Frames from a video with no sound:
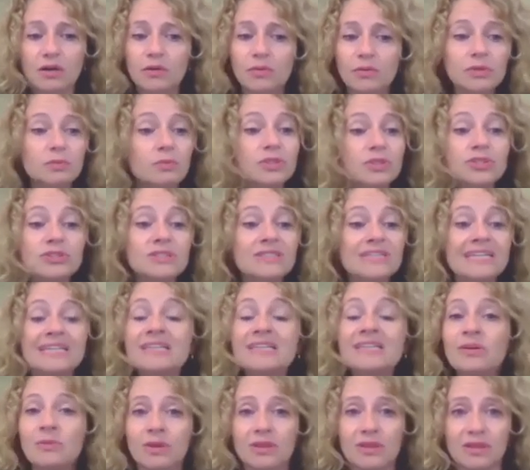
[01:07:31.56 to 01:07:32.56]
what you're
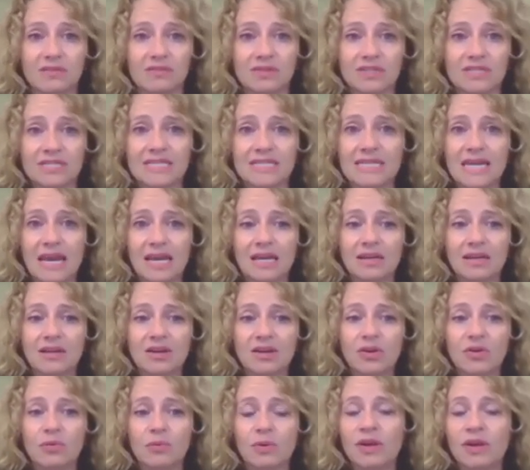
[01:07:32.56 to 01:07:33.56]
dealing with even today.
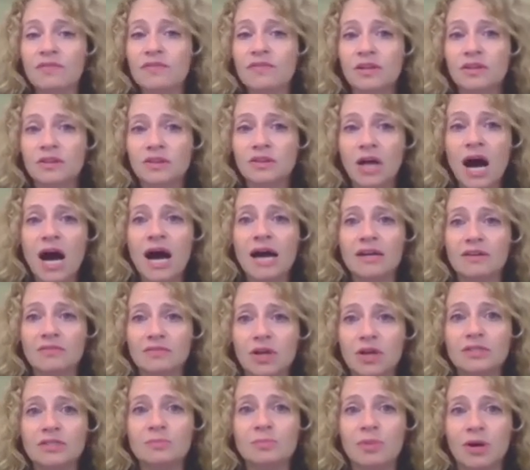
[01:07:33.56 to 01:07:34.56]
We have a lot
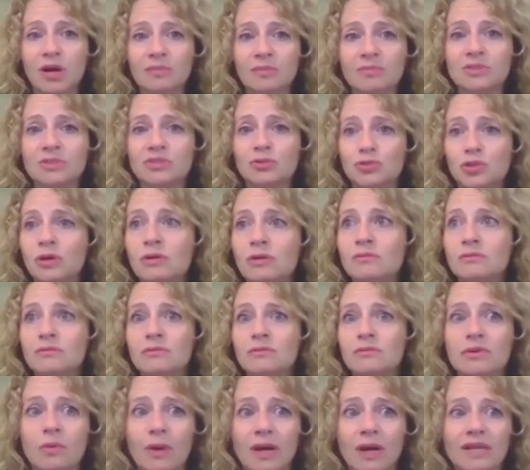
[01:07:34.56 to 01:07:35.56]
of law departments who don't
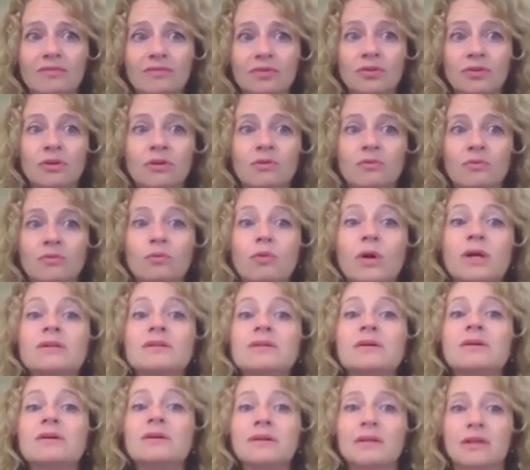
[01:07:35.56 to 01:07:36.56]
quite even know
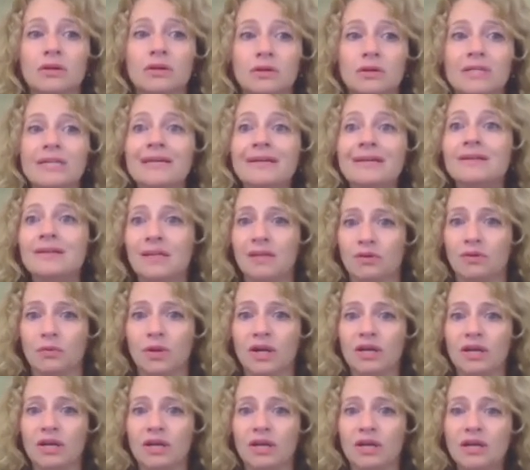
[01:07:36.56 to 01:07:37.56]
what they're dealing
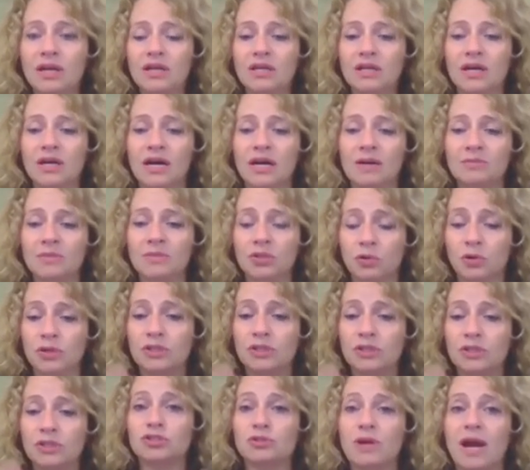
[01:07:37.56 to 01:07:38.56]
with in
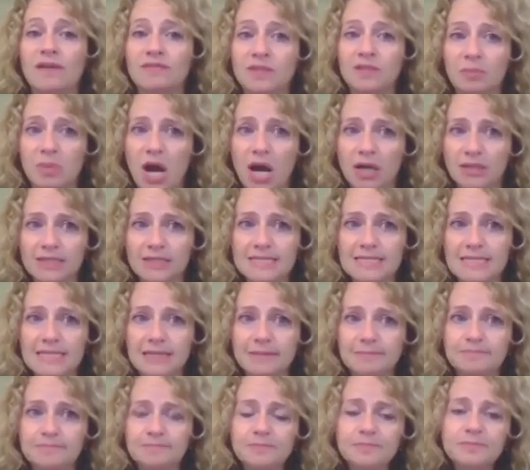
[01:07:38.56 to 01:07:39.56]
order to draft a
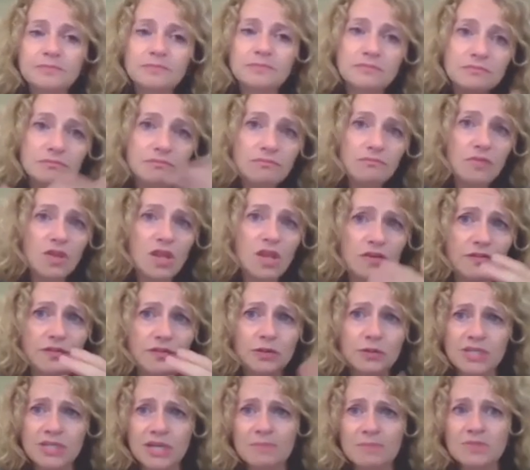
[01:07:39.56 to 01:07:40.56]
policy. A
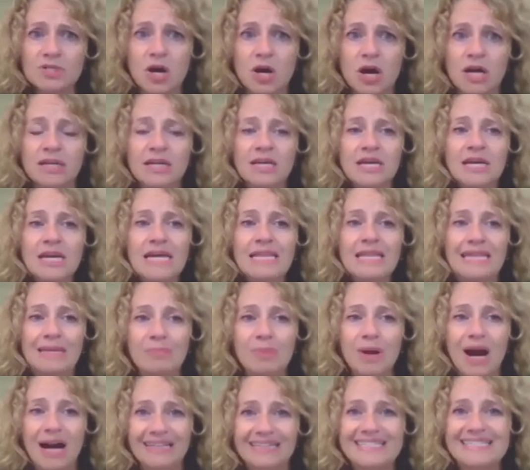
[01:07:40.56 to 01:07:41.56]
few tips on
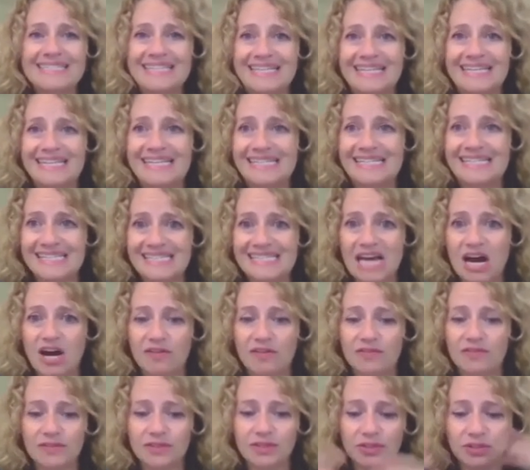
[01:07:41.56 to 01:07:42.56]
the policy
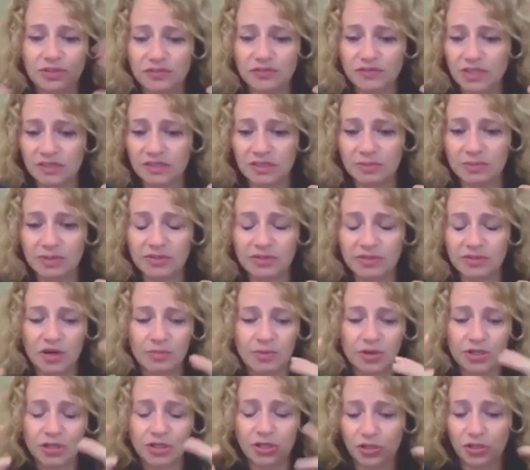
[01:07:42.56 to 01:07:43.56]
itself. You've done a little bit of
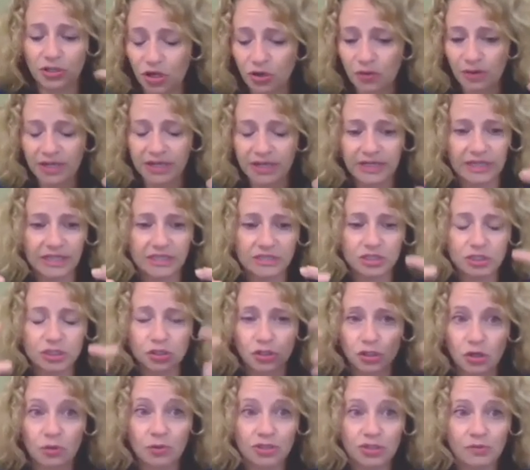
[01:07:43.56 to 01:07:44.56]
homework, you know what it is,
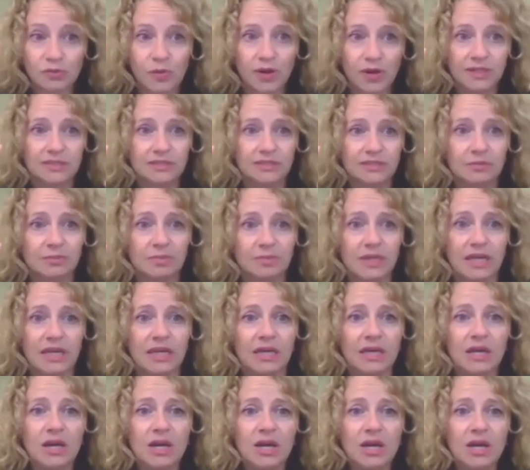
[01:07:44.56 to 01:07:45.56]
you know what you want it to
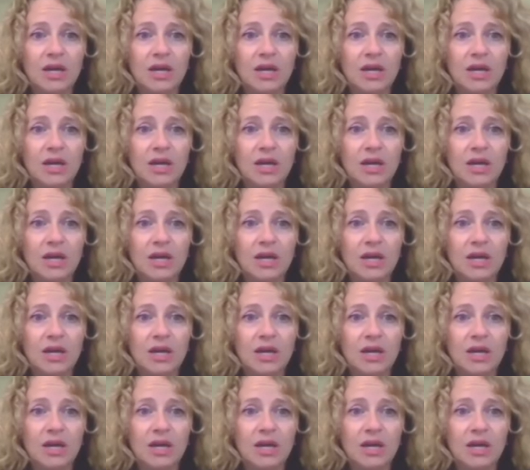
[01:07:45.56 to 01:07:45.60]
be.